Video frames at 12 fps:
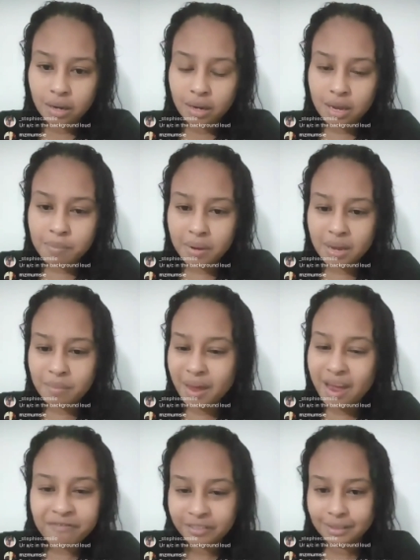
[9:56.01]
him, him
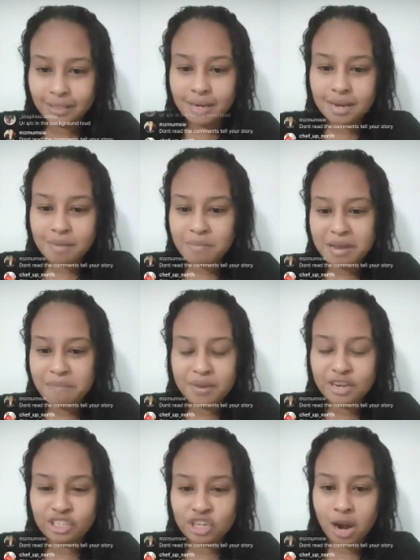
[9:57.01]
everything, him
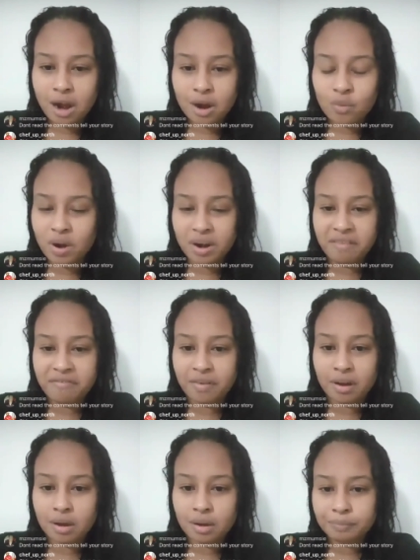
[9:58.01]
image or
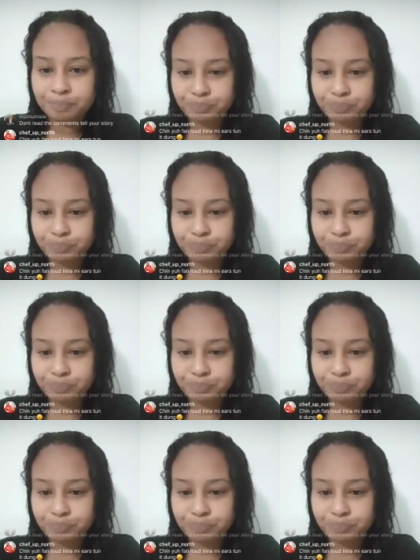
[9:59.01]
whatever.